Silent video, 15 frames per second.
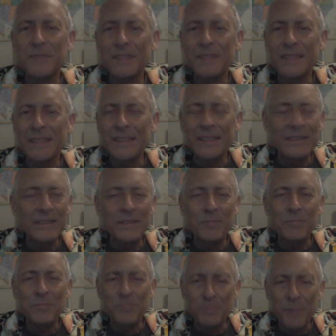
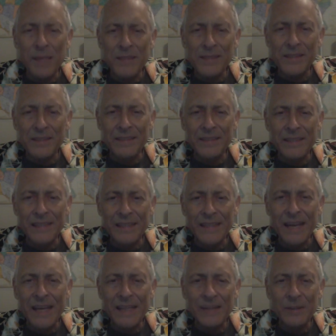He's basically a
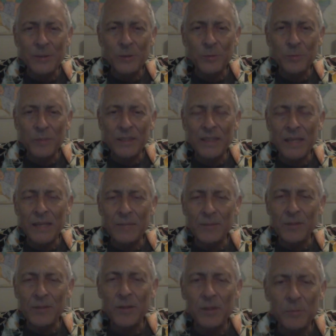guy who
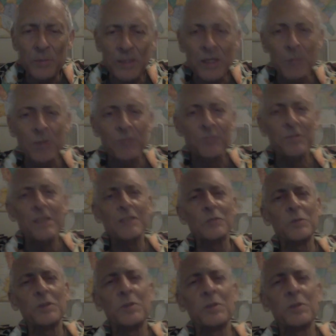started becoming friends with the